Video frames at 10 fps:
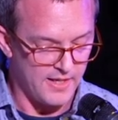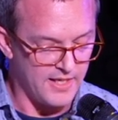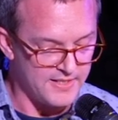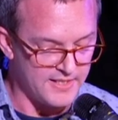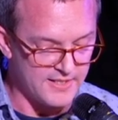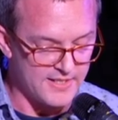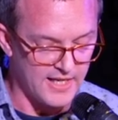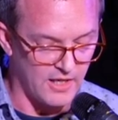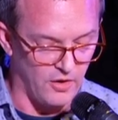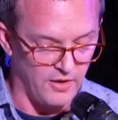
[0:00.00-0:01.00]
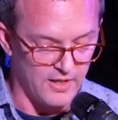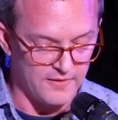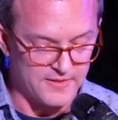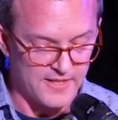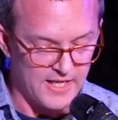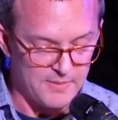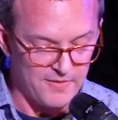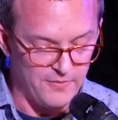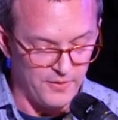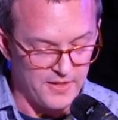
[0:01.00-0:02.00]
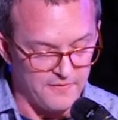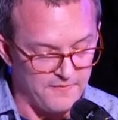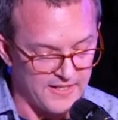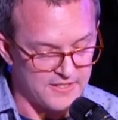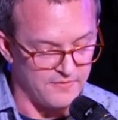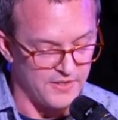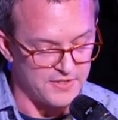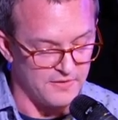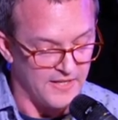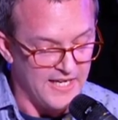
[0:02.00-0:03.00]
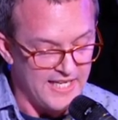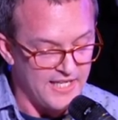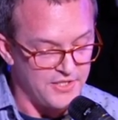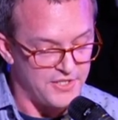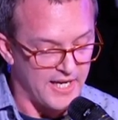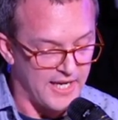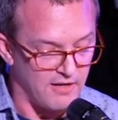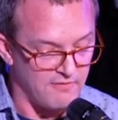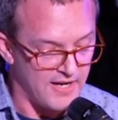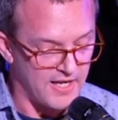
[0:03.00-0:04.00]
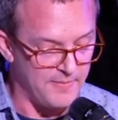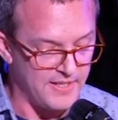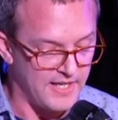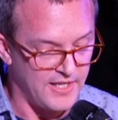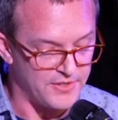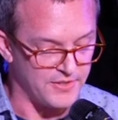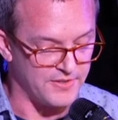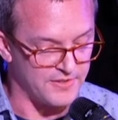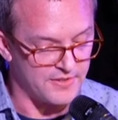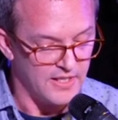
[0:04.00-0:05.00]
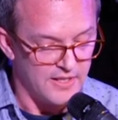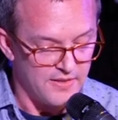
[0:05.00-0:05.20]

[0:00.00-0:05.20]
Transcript: It didn't take long after that before the effectiveness of in-checkout recommendations,